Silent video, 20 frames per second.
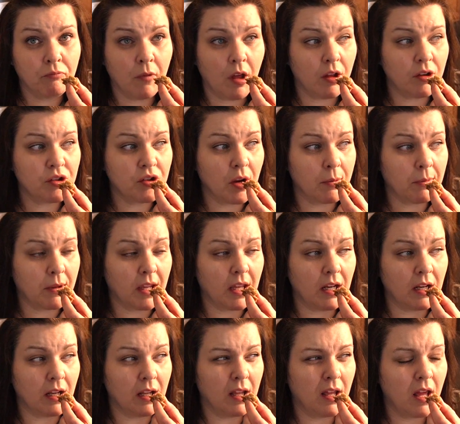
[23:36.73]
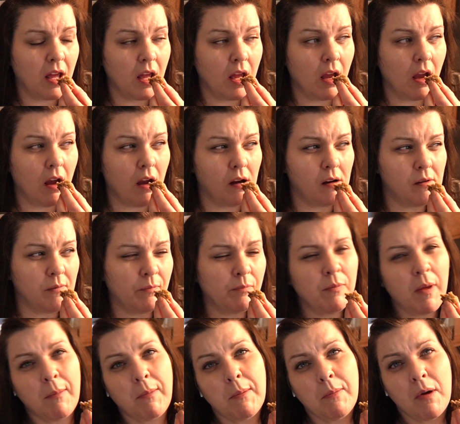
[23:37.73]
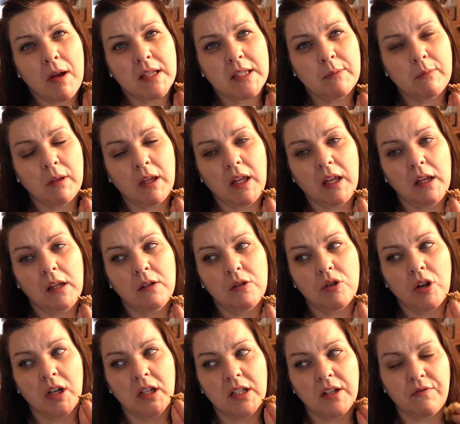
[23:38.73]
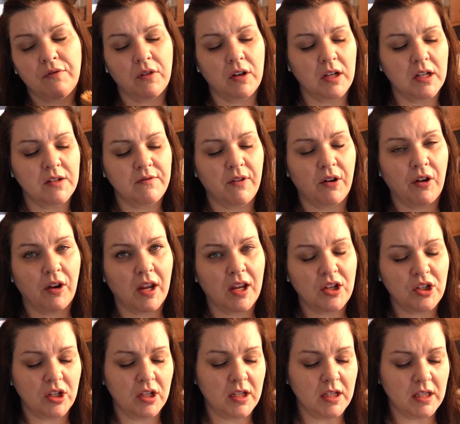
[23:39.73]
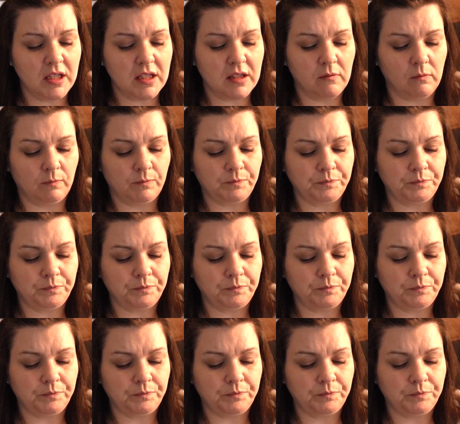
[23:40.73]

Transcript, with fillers: I'd try them again. Um, maybe possibly try different variations